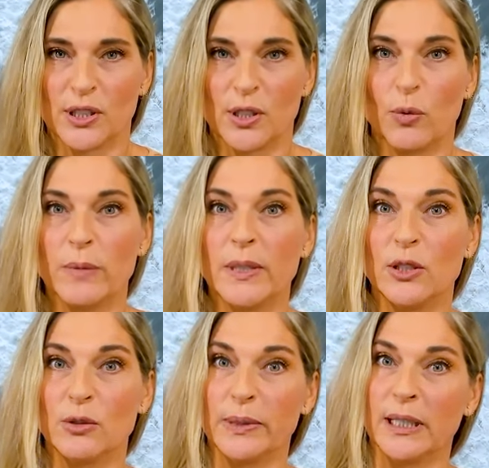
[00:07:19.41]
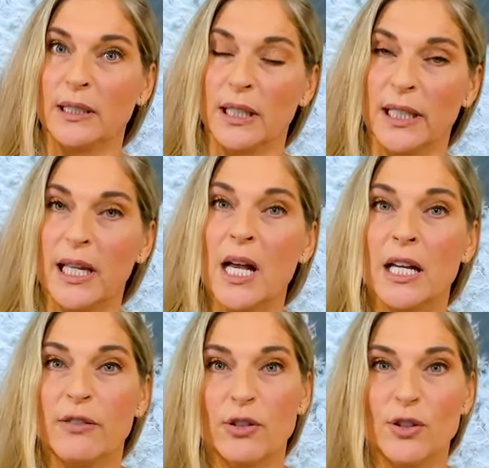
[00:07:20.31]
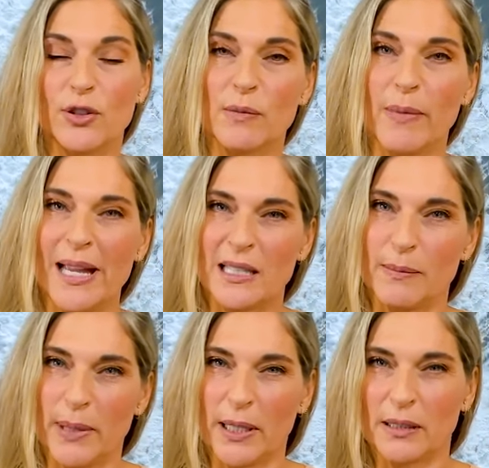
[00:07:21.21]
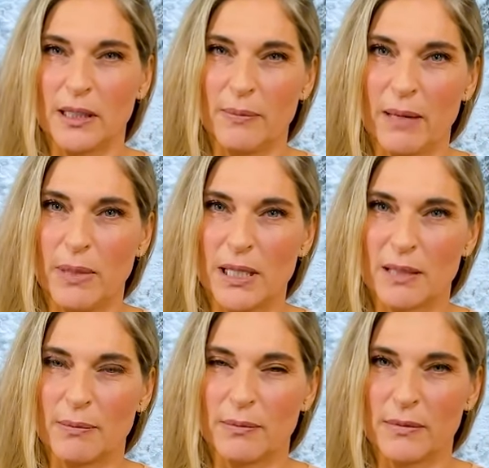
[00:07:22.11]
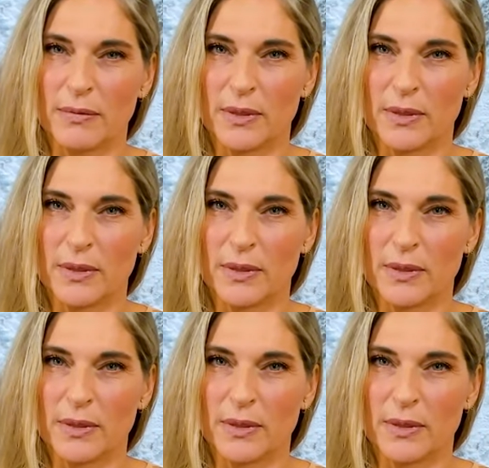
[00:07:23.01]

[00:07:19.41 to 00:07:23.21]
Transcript: And to women, you'll be like, if you do some ice, apparently maybe some,